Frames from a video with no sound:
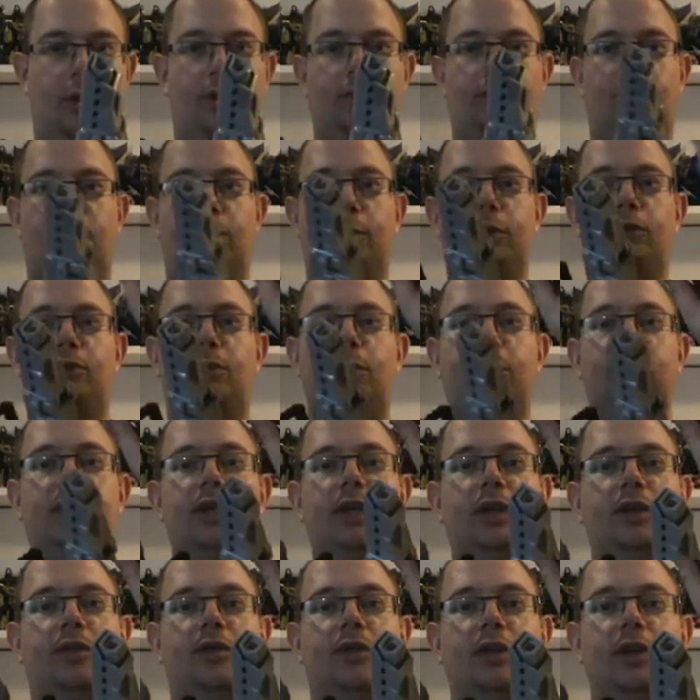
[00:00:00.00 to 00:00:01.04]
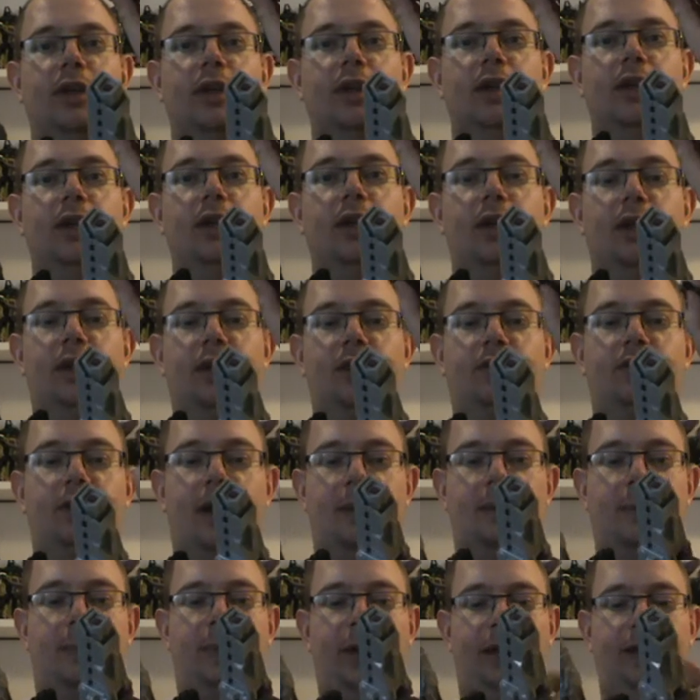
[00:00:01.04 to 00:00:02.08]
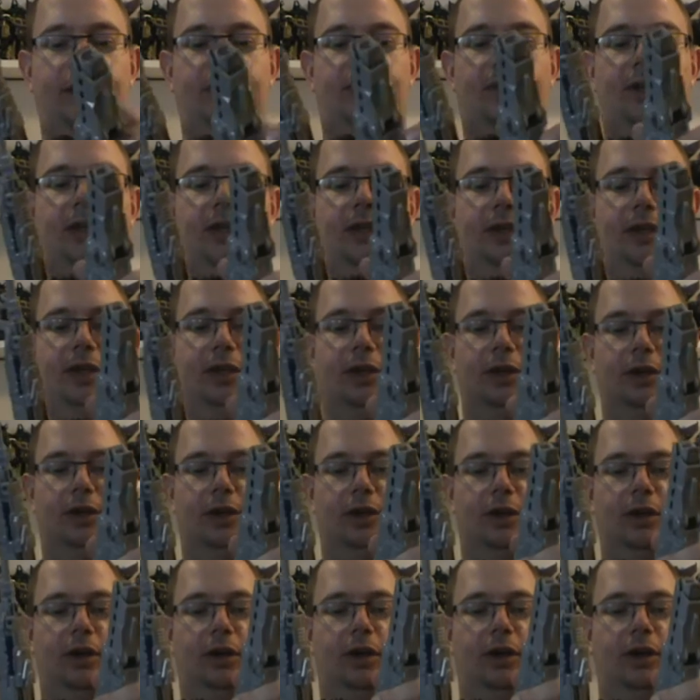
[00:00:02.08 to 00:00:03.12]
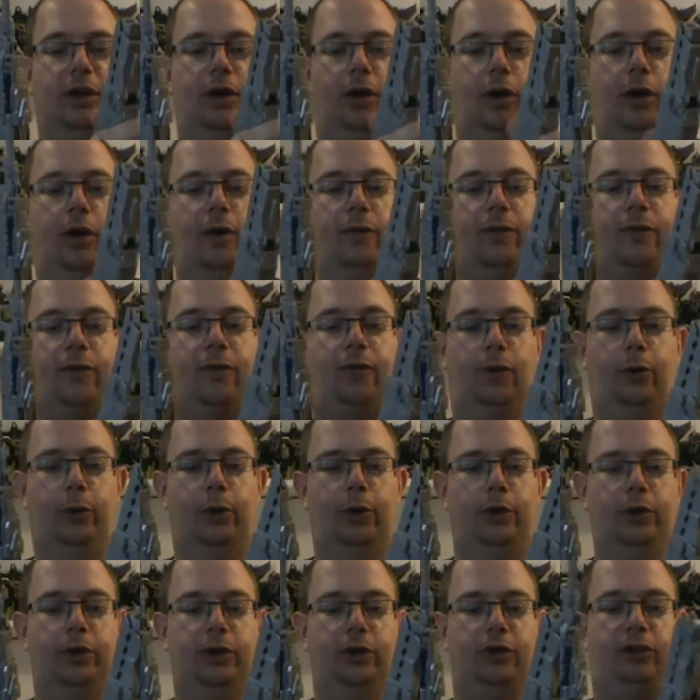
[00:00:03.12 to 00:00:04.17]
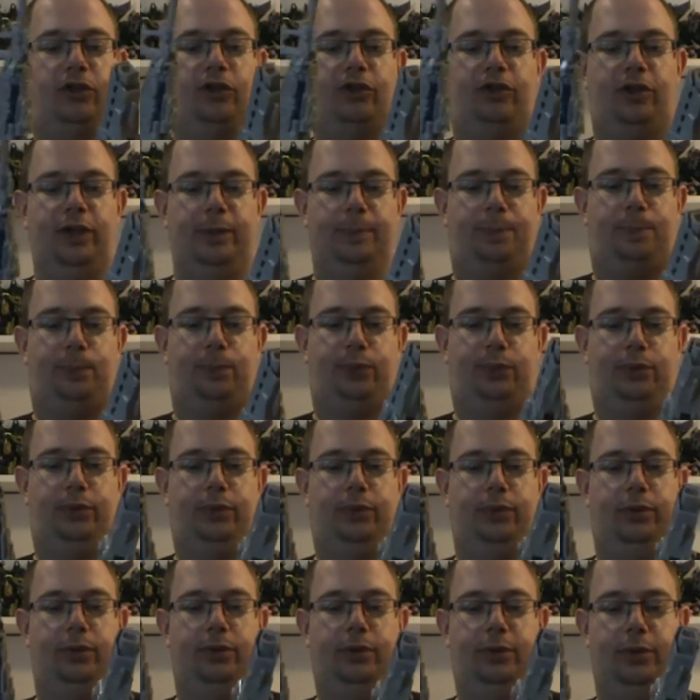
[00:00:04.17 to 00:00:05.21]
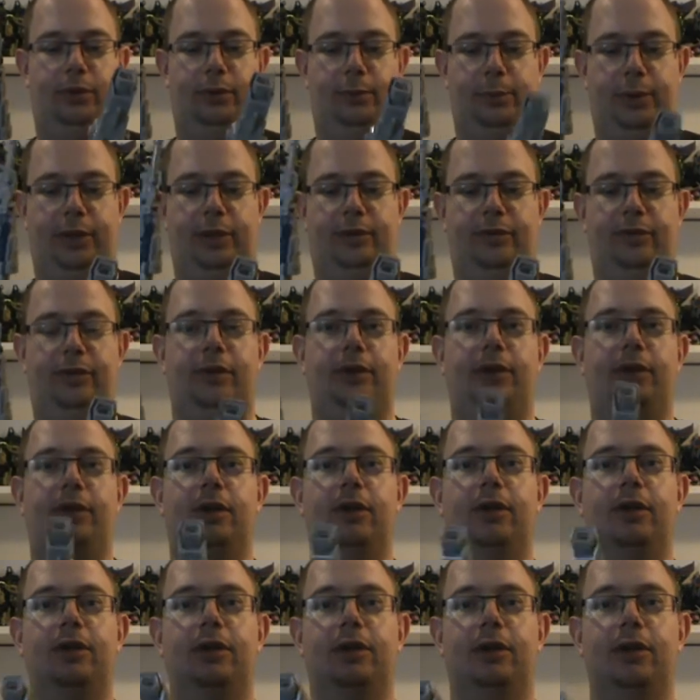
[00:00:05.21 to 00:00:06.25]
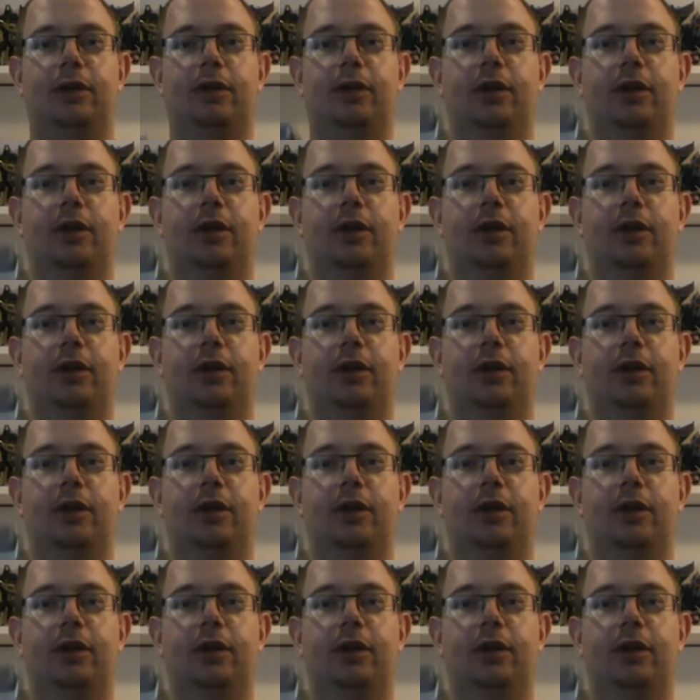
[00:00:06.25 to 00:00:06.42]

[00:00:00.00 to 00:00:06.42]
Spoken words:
for which we need a Cyberplanet key, a force chip, whatever you're